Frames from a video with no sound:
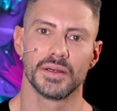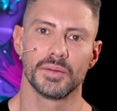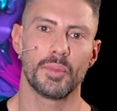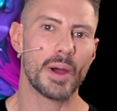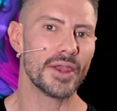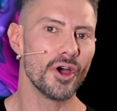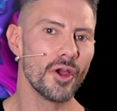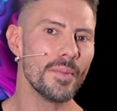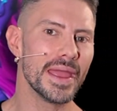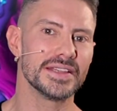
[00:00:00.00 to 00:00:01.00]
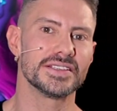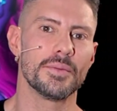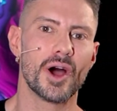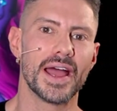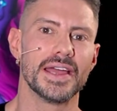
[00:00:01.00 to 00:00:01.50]
By no means am
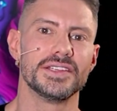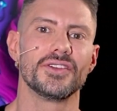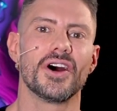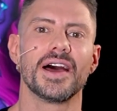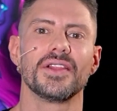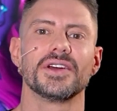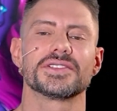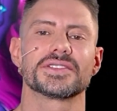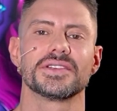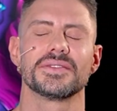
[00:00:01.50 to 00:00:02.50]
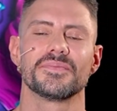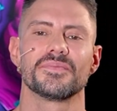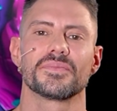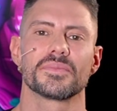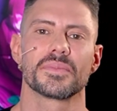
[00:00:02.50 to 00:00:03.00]
I a denialist.
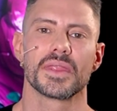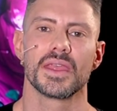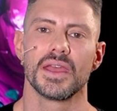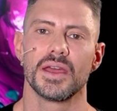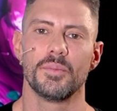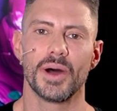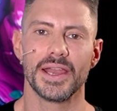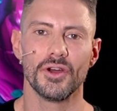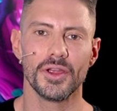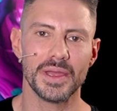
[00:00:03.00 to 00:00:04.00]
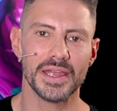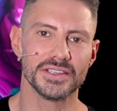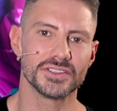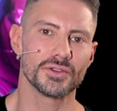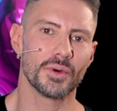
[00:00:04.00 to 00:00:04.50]
And by no
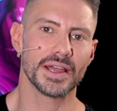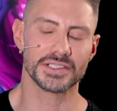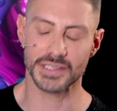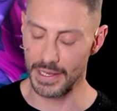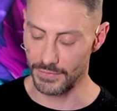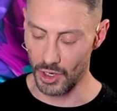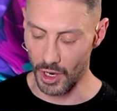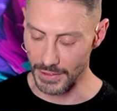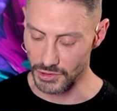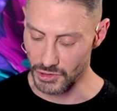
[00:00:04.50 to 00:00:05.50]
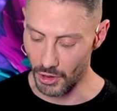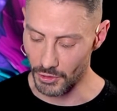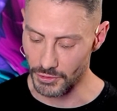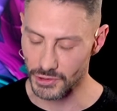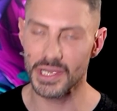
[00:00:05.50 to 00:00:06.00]
means do I say that I
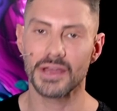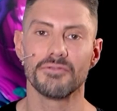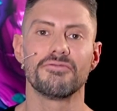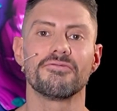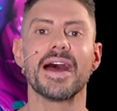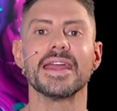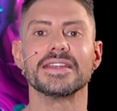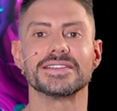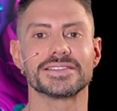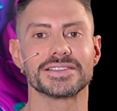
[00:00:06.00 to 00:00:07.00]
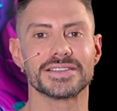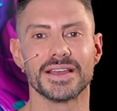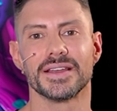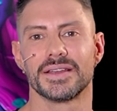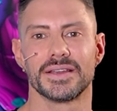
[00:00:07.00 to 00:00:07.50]
don't face
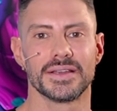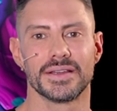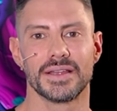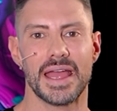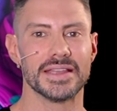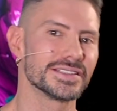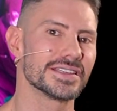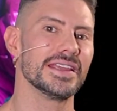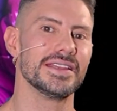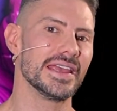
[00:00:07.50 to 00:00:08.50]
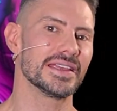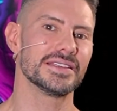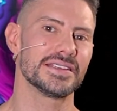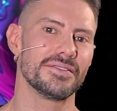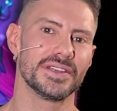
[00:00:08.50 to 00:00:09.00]
and see
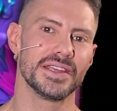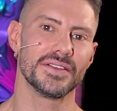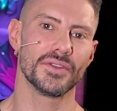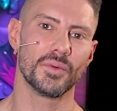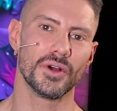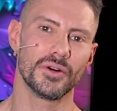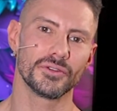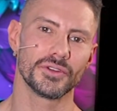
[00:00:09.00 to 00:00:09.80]
negativity in the world.